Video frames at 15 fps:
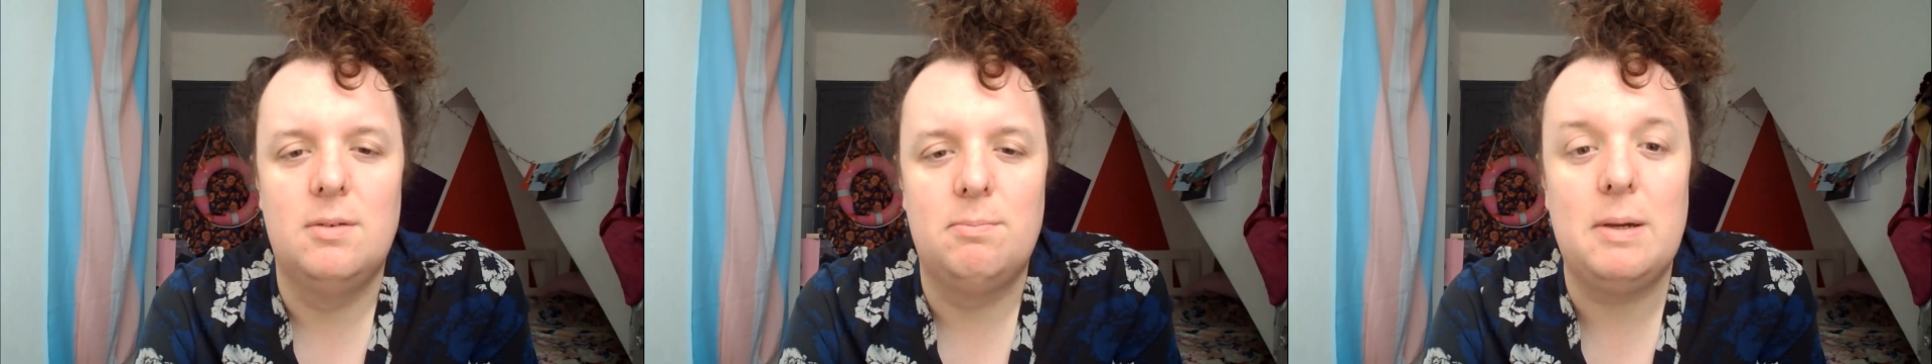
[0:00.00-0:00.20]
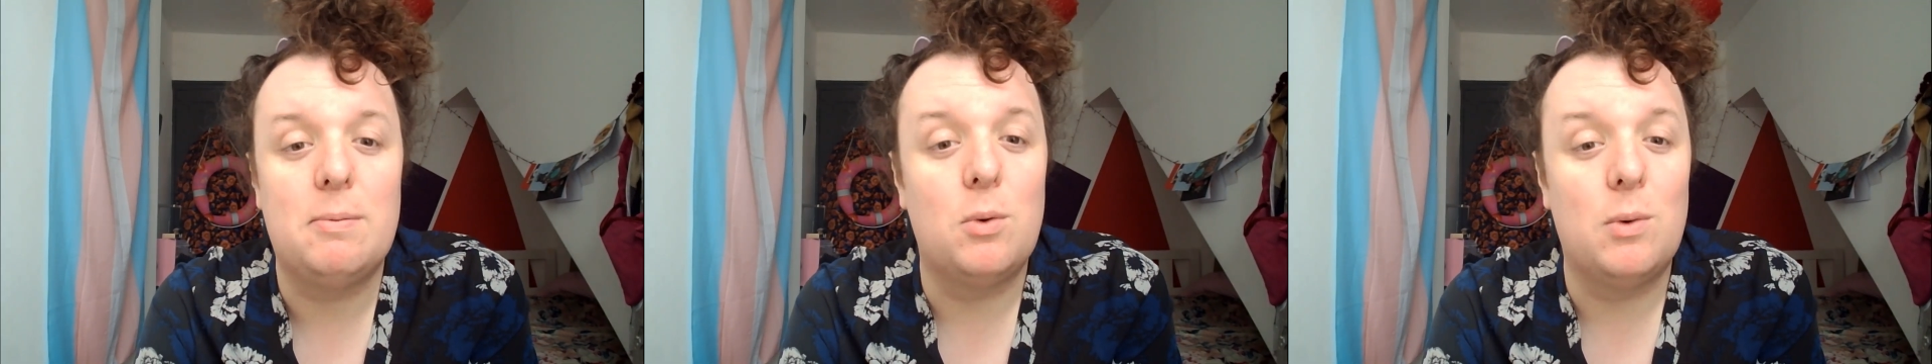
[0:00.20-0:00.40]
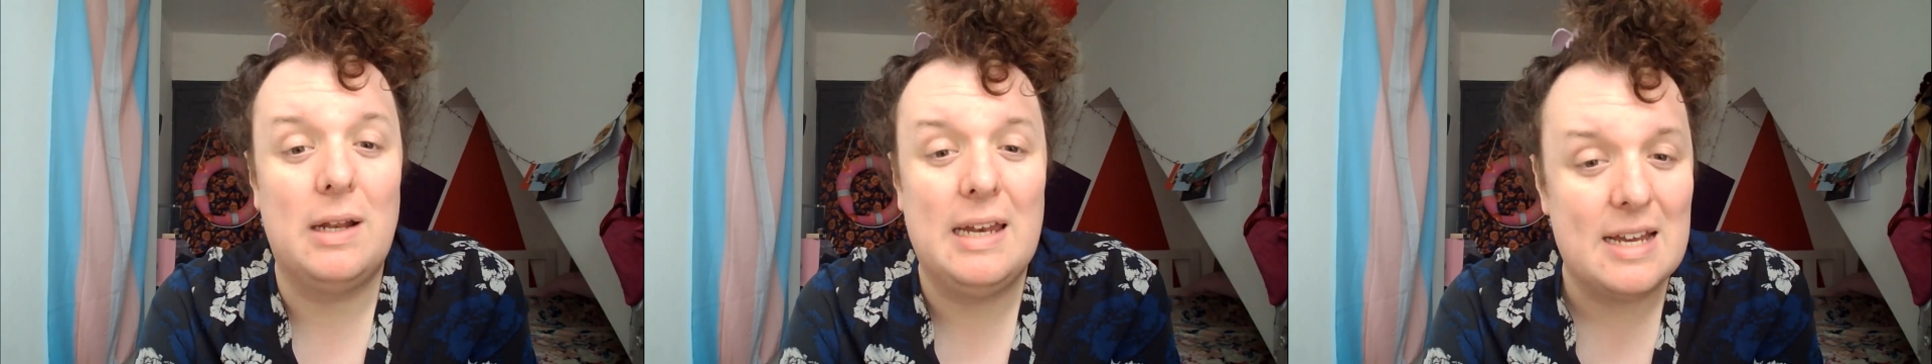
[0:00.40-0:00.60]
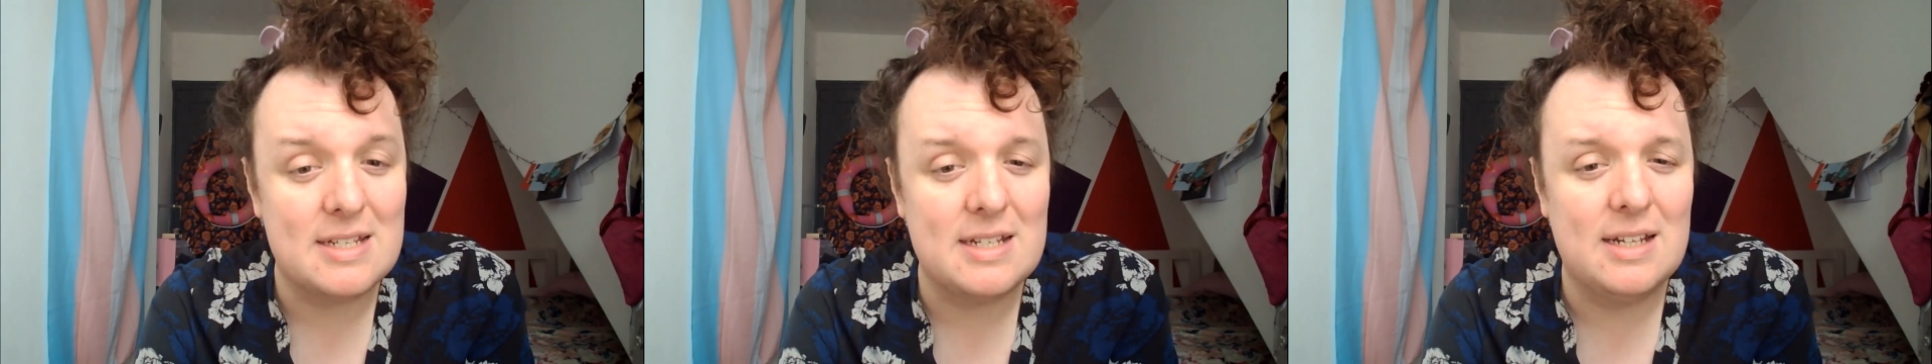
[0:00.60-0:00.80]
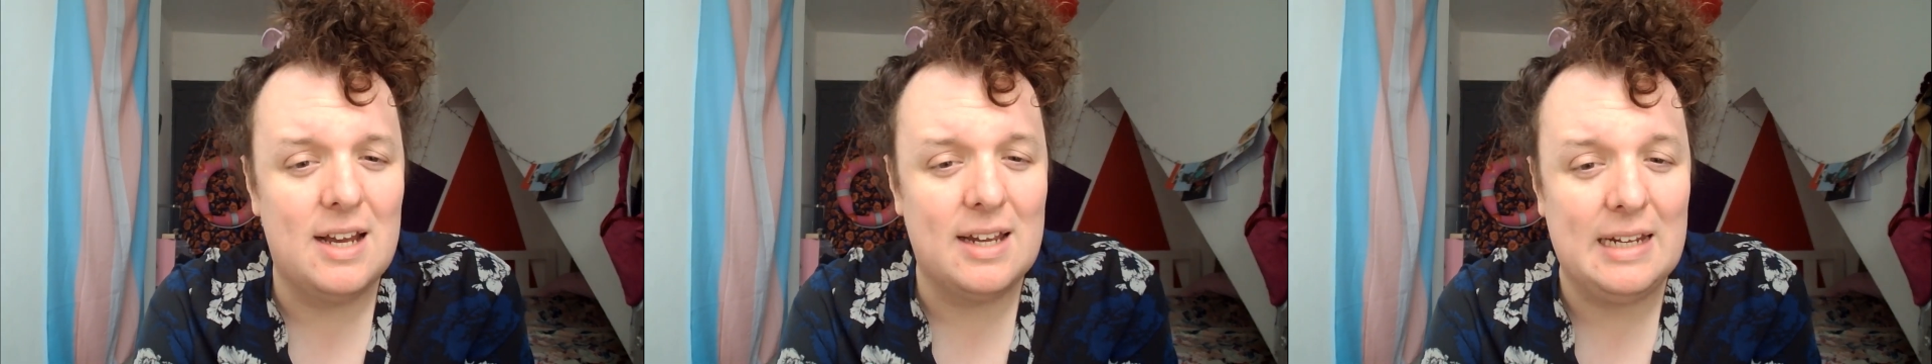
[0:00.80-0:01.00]
People were
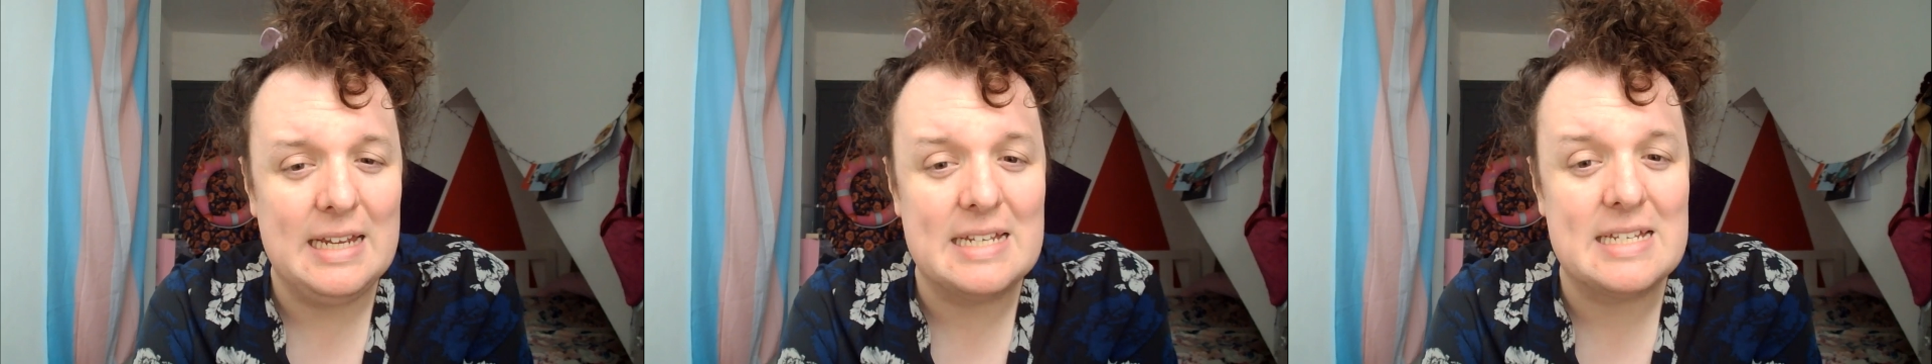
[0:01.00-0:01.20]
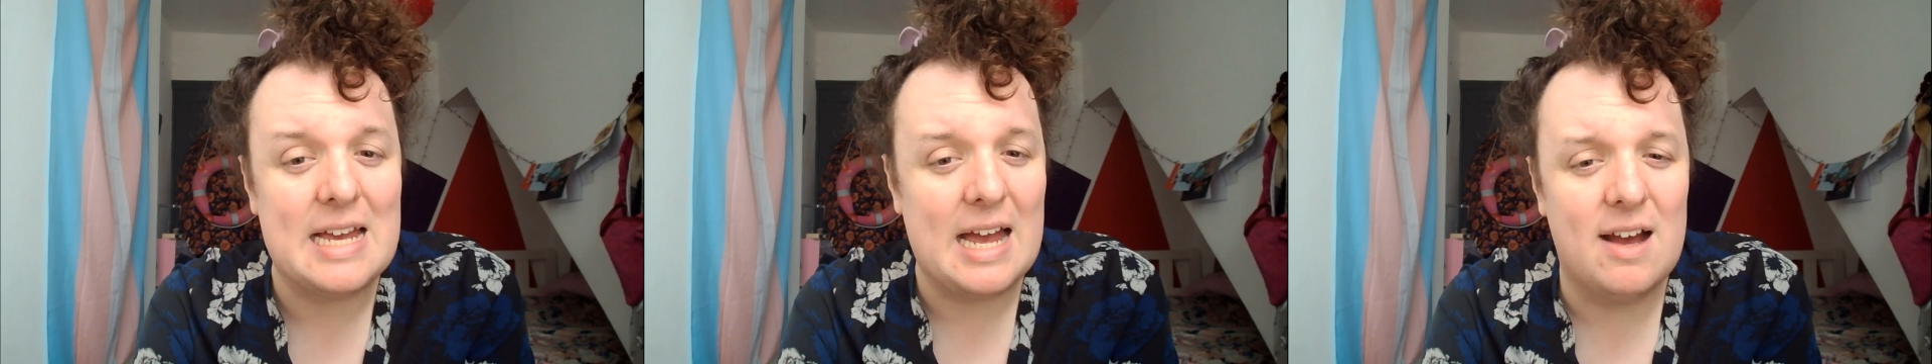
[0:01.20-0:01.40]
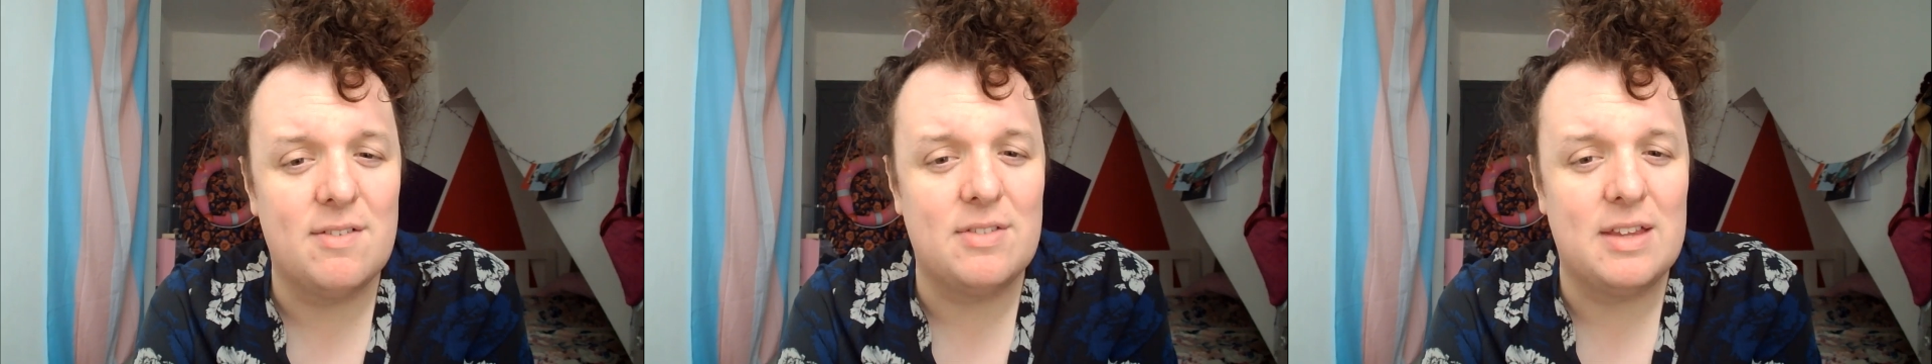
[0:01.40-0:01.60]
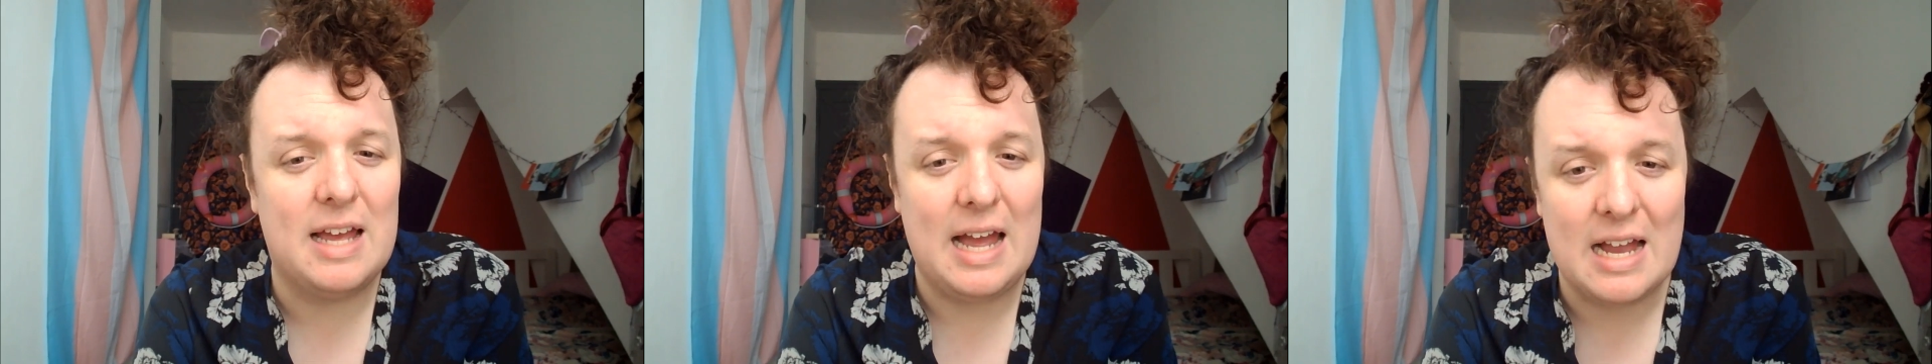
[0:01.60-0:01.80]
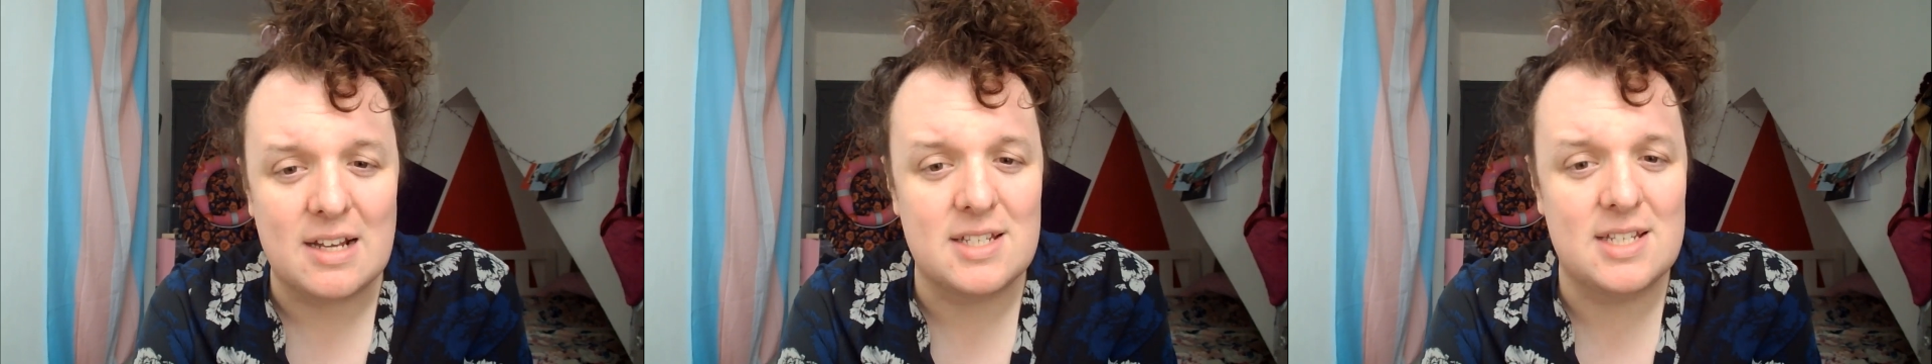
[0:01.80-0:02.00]
less likely to have
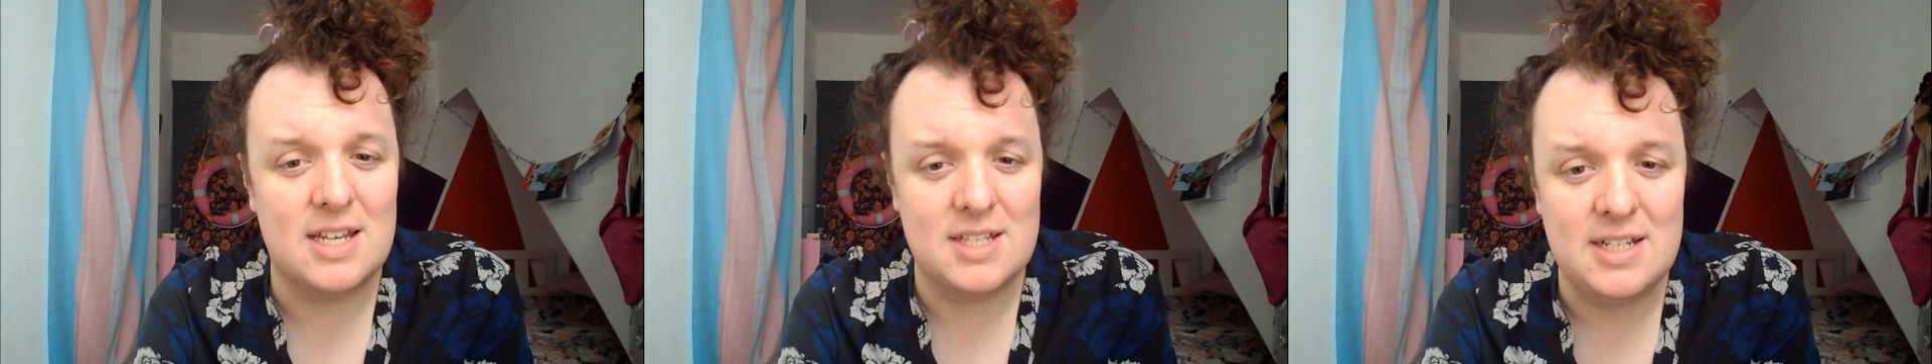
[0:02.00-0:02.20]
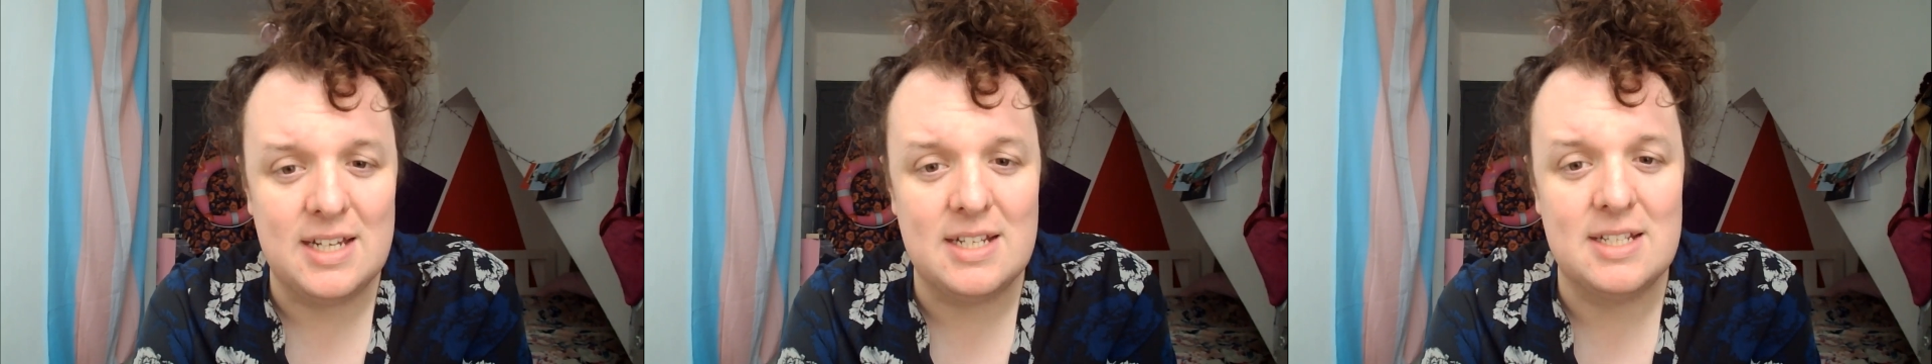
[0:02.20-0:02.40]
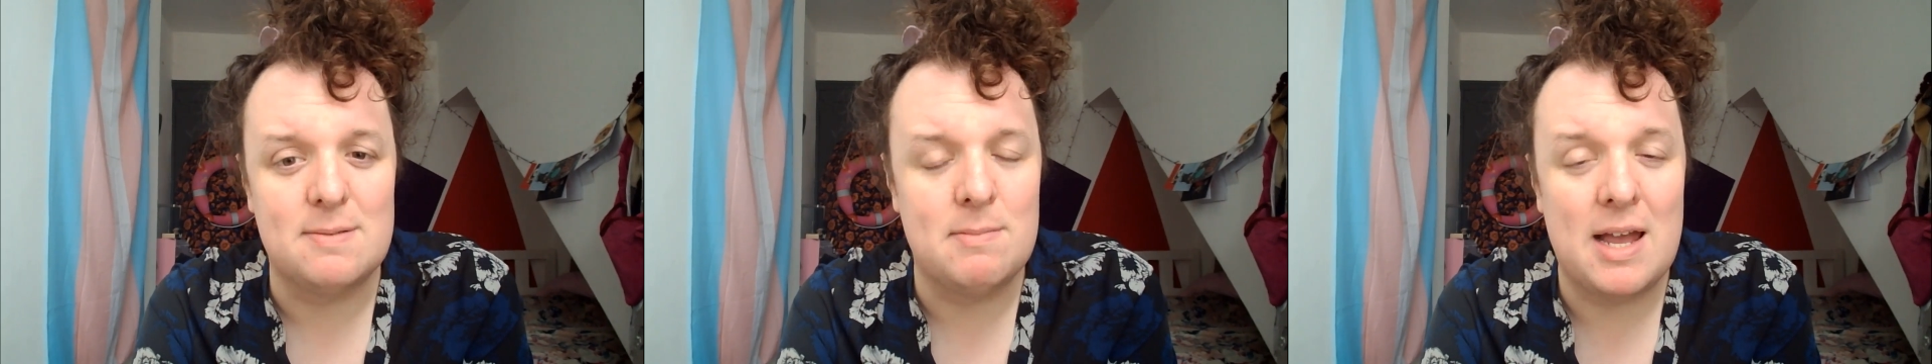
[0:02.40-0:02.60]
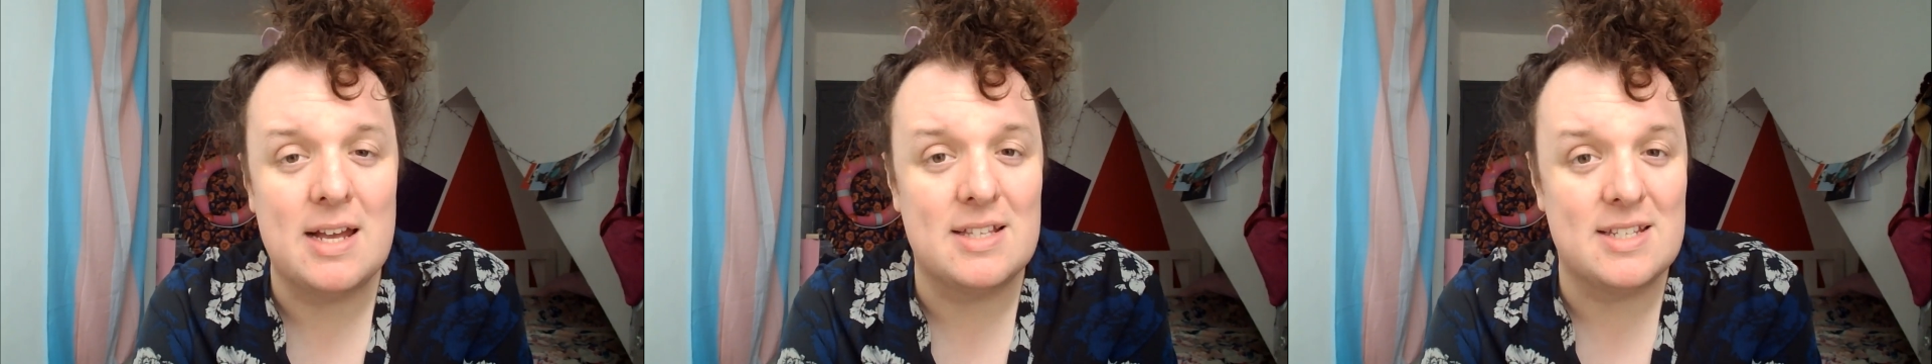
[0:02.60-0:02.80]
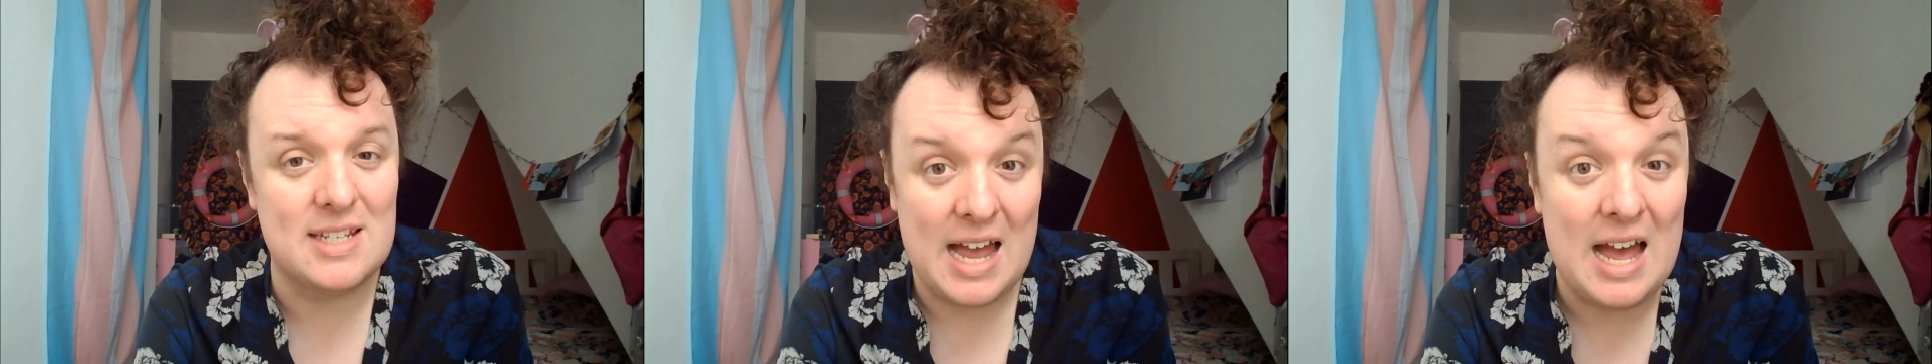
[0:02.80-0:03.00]
their access needs met